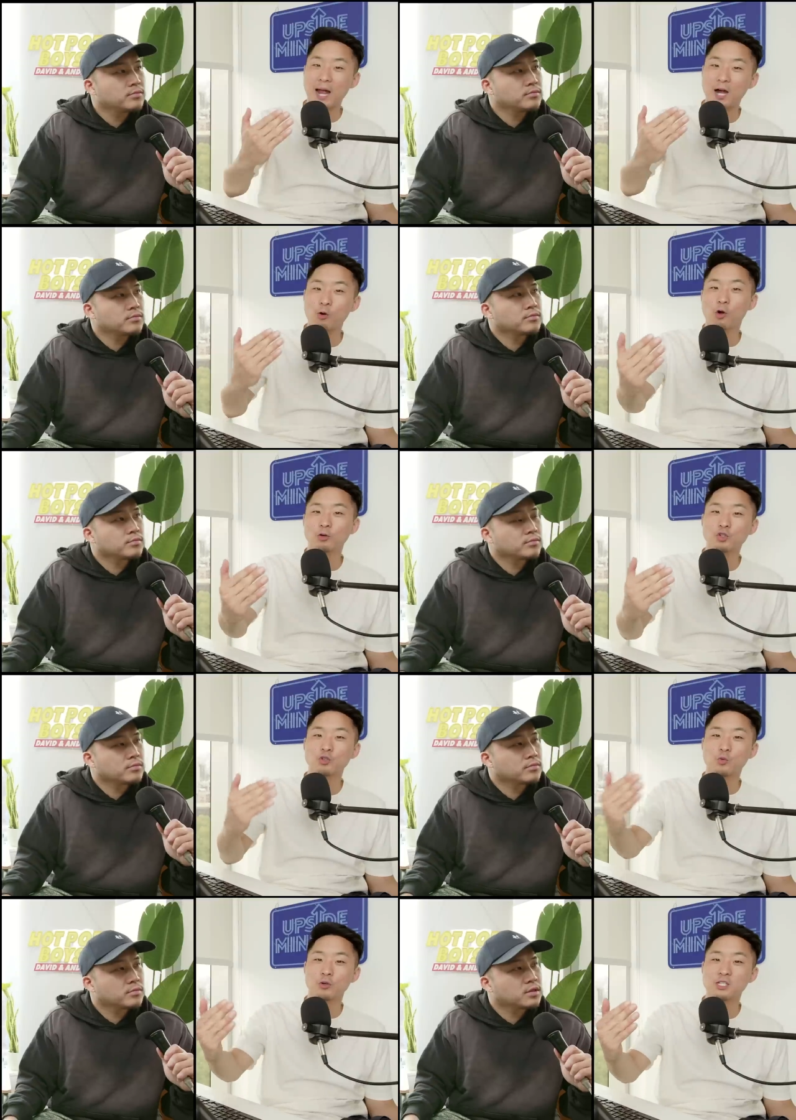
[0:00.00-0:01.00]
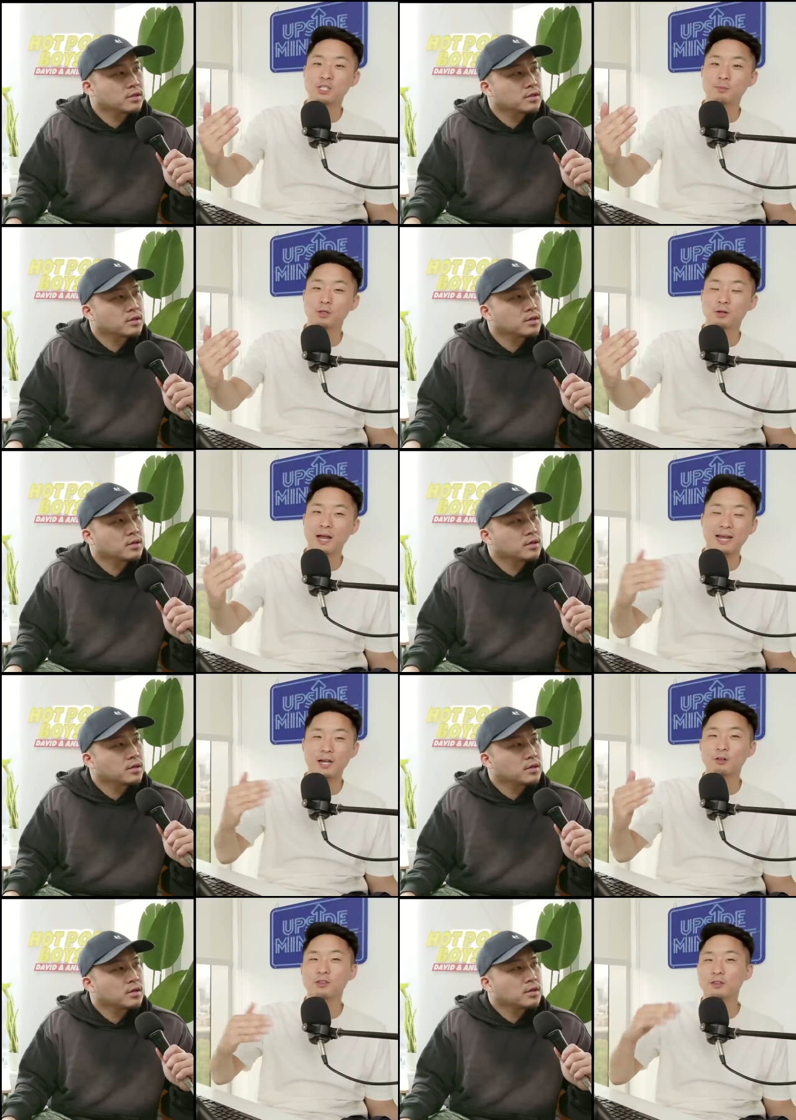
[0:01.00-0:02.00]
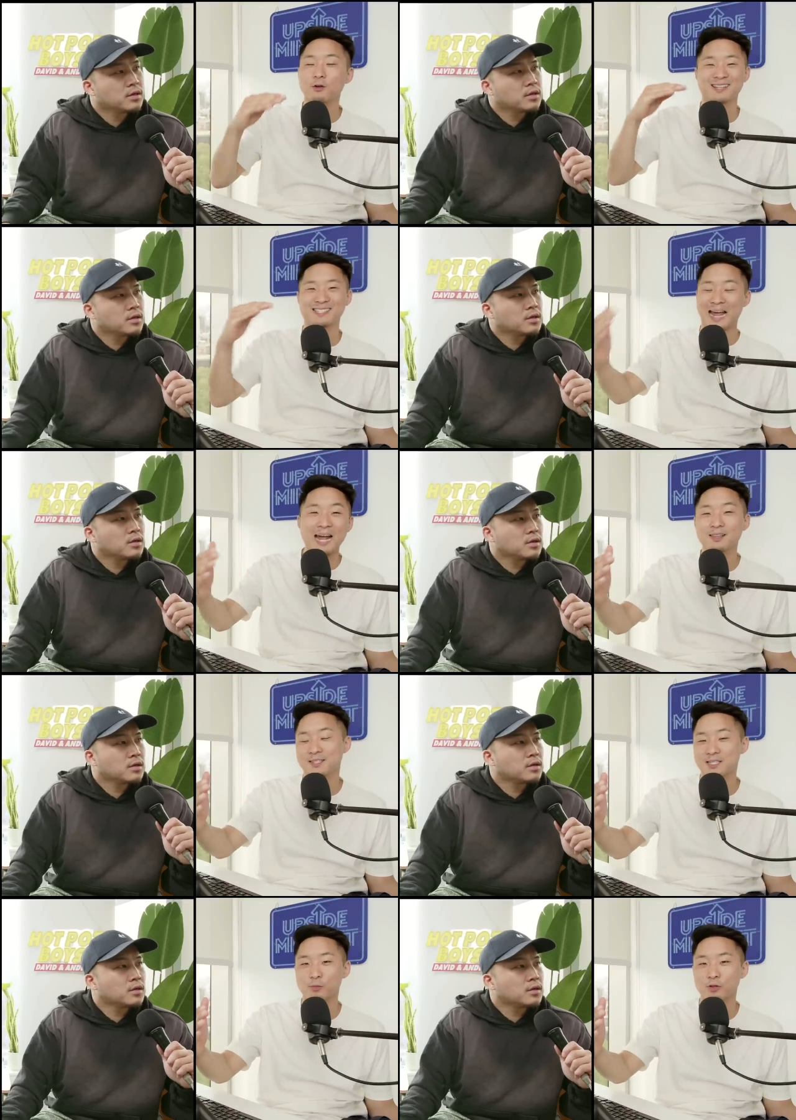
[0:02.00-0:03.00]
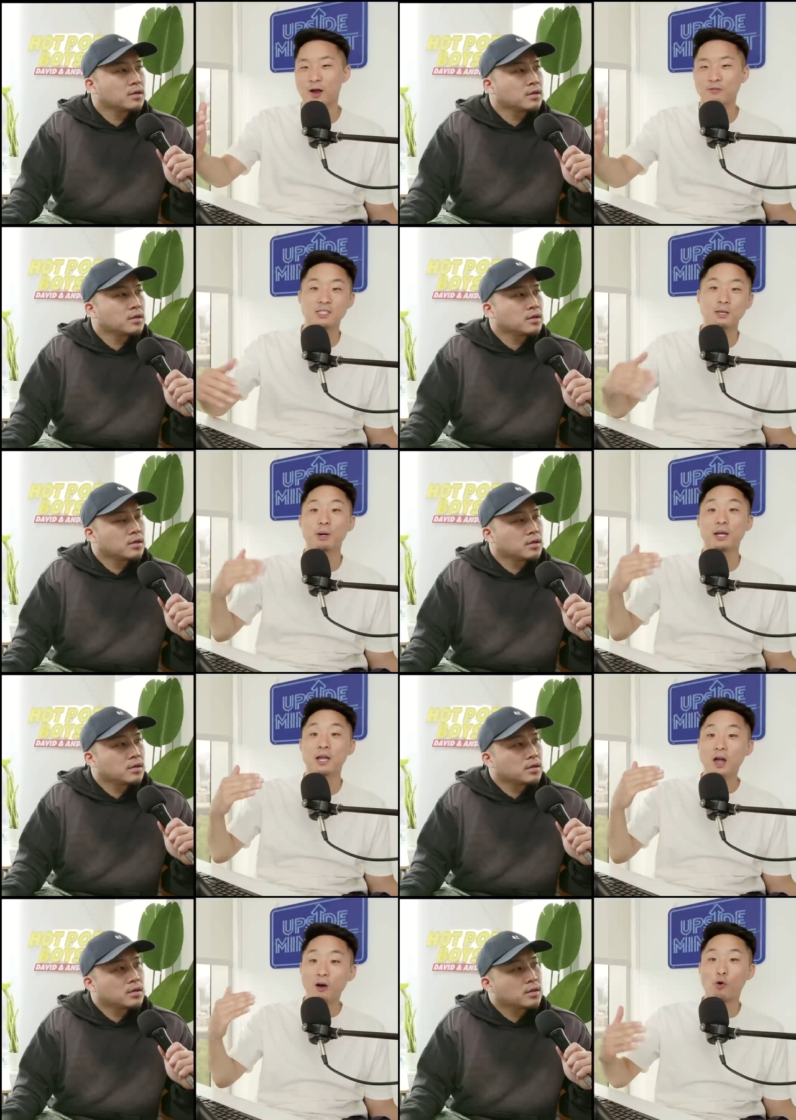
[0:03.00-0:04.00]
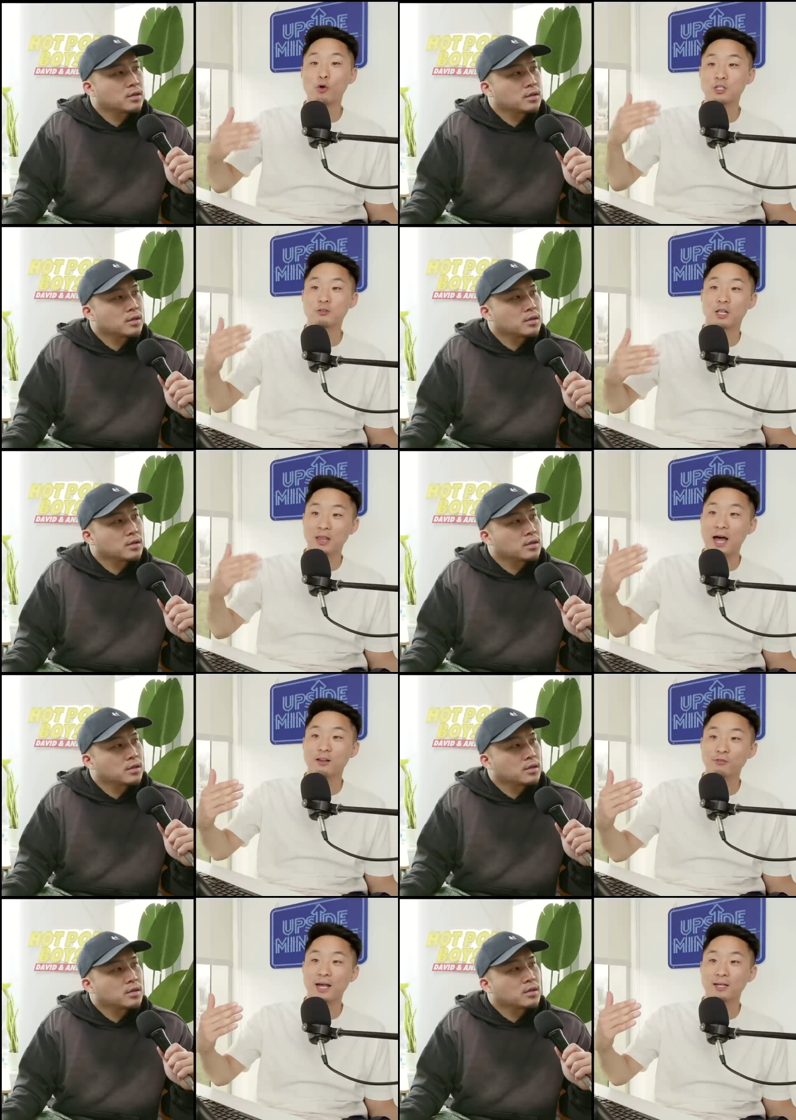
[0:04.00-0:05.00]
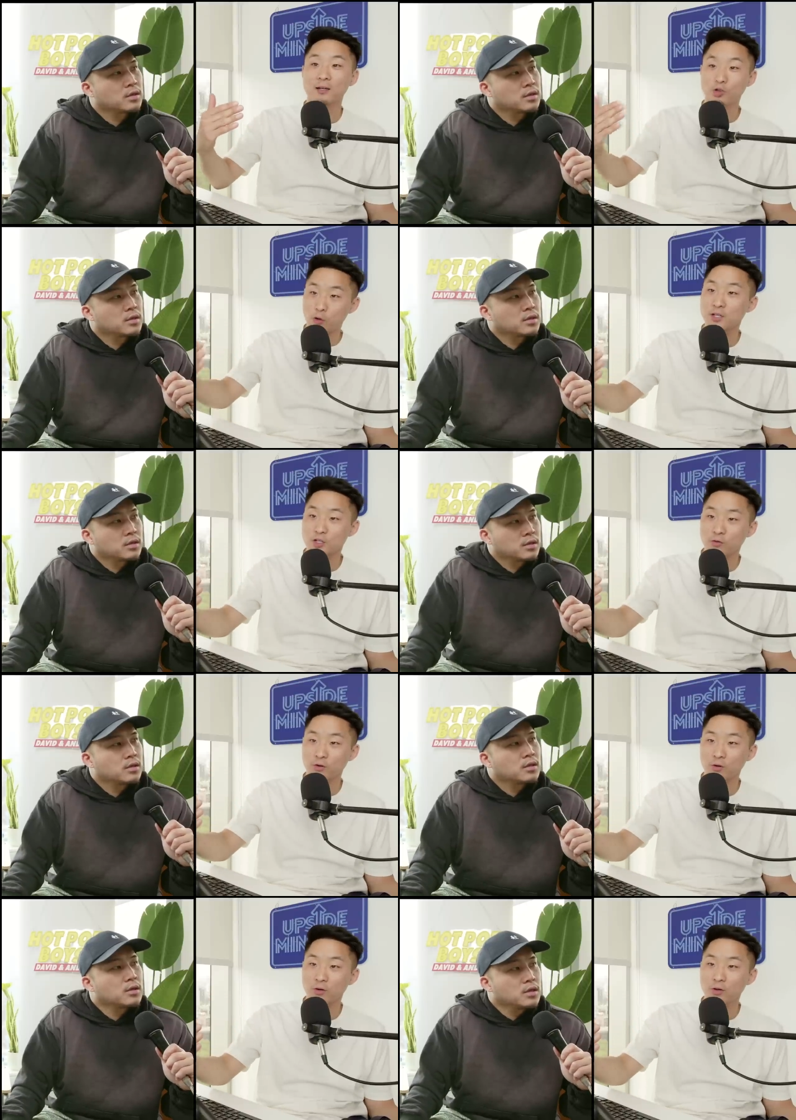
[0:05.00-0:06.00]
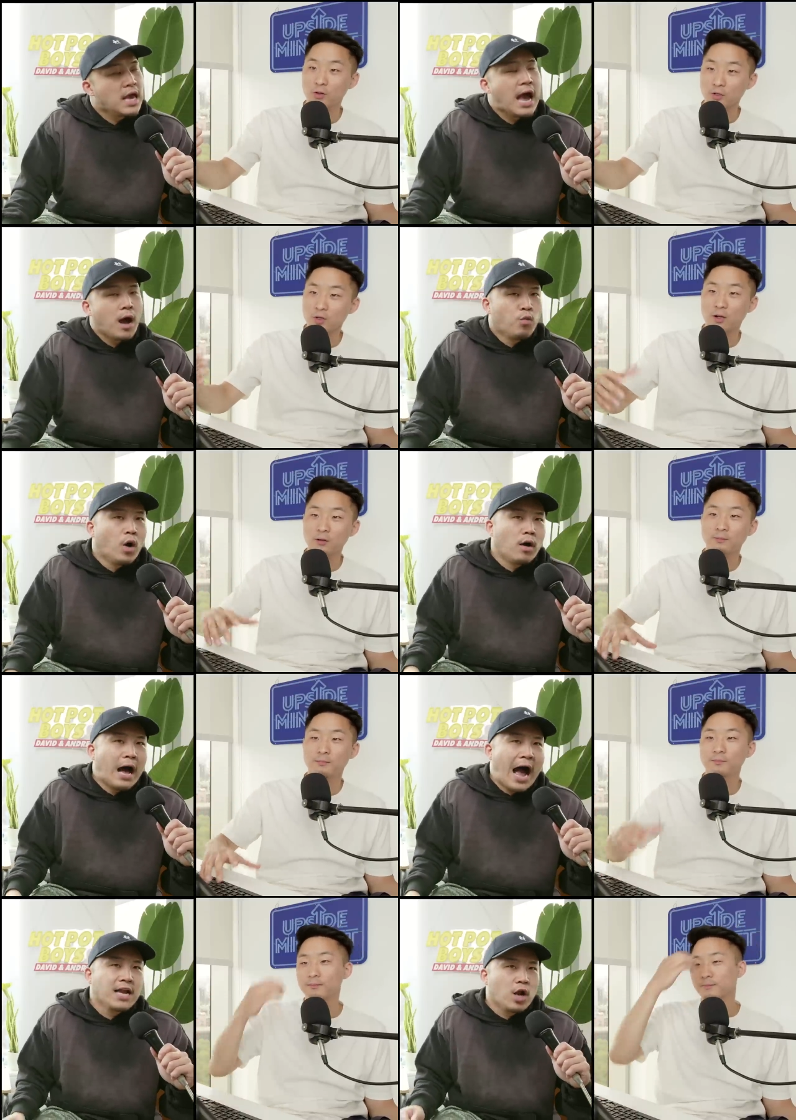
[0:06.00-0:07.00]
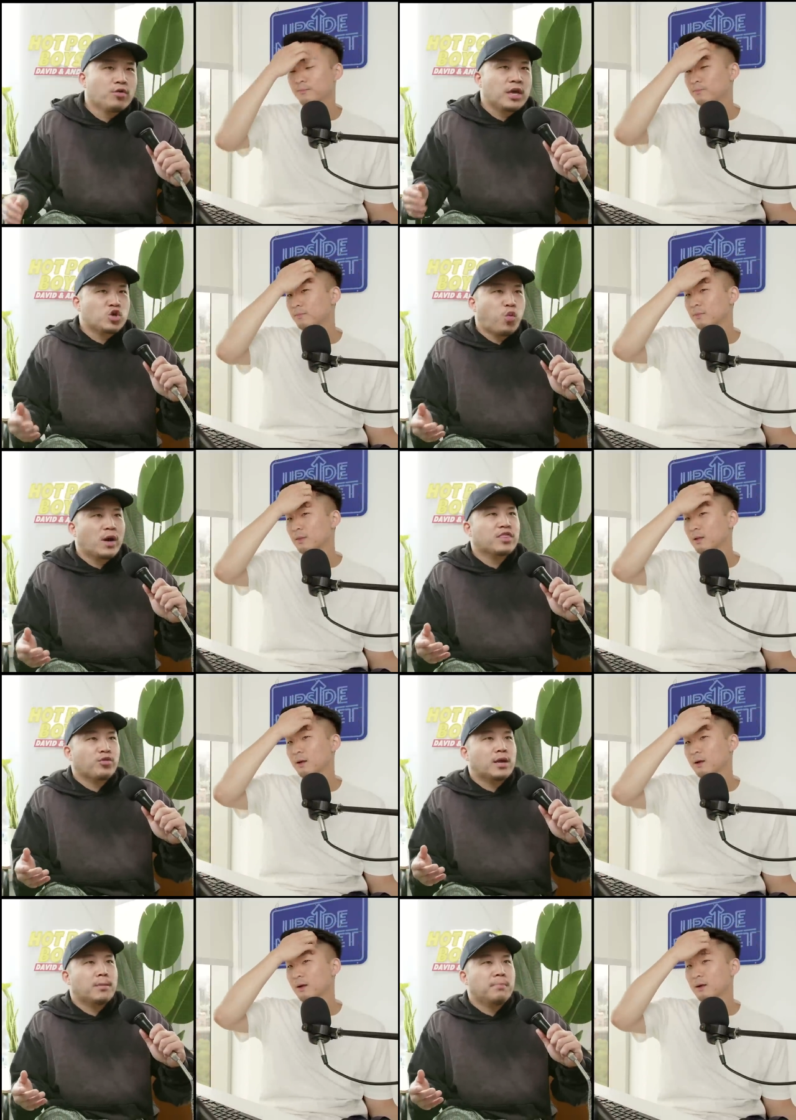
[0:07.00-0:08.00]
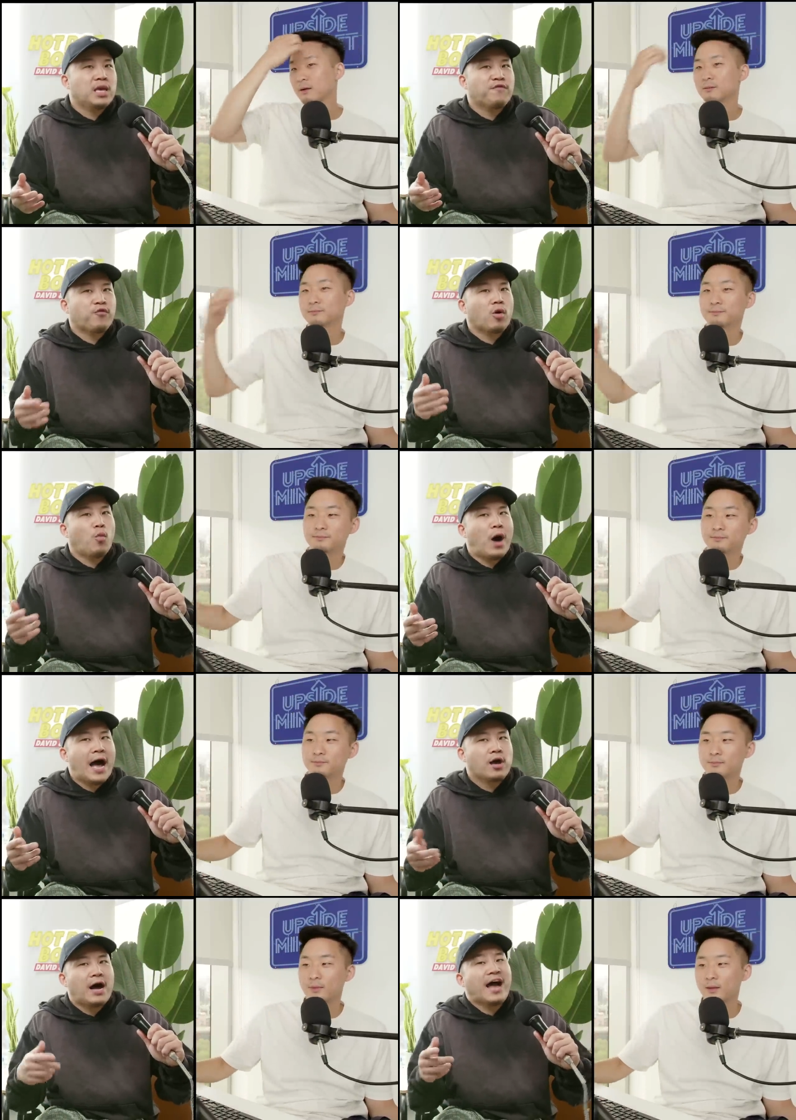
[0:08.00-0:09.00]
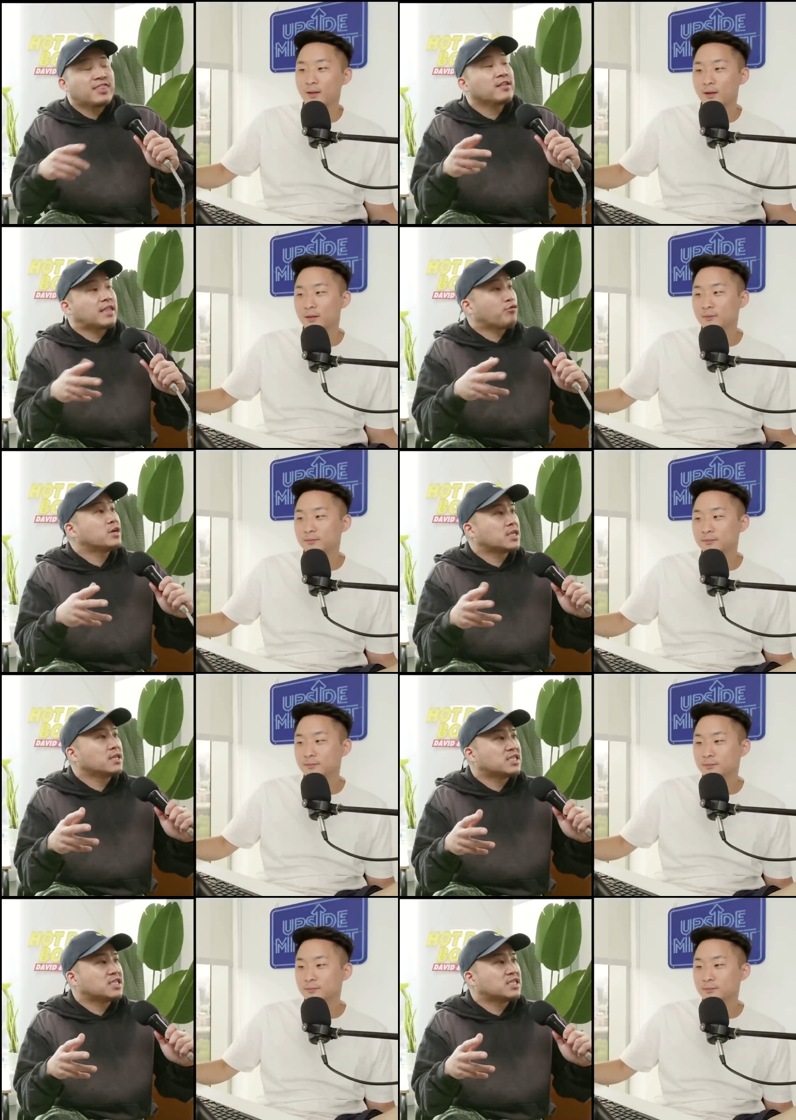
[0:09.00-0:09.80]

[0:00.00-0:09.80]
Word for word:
Speaker 1: how cultures were similar. And I don't think they're exactly similar, obviously, but of course, there's a lot of like crossover.
Speaker 2: Yeah. You know? Well, I know that 23andMe for a while, I think they recently